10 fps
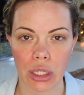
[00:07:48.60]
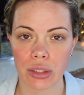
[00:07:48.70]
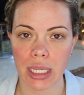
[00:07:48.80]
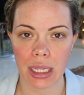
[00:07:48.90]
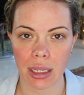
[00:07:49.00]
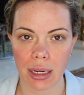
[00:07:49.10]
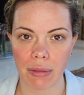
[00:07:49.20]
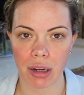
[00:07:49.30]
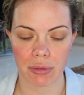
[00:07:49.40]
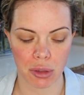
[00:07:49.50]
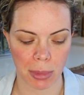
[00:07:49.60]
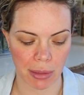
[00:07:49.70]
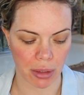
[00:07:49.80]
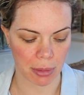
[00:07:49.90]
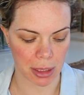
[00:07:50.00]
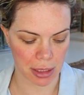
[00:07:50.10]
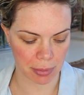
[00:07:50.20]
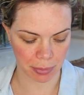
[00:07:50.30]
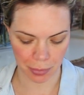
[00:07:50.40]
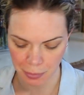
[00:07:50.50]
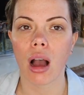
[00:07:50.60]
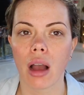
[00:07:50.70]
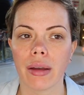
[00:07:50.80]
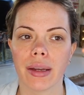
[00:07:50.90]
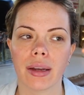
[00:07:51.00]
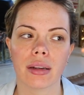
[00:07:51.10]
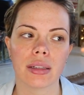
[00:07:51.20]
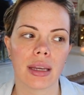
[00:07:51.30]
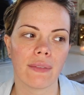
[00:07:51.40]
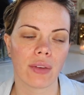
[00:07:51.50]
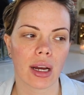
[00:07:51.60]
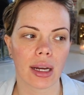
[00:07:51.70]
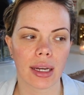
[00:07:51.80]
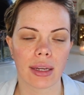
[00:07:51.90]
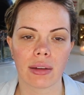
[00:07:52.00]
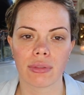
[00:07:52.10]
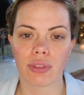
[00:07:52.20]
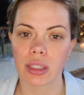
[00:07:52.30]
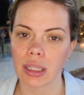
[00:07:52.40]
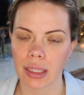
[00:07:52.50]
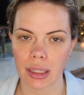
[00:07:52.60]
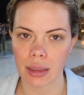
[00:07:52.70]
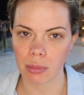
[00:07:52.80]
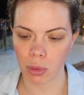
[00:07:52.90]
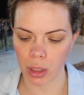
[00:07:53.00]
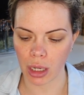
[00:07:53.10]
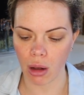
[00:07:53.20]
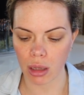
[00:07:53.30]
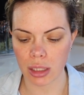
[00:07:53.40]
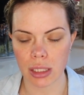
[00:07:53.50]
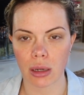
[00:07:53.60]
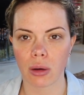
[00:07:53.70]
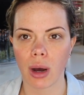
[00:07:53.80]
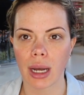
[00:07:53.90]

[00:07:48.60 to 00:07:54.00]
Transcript: Your skin can never have too many vitamins. And if I feel like it in the morning also,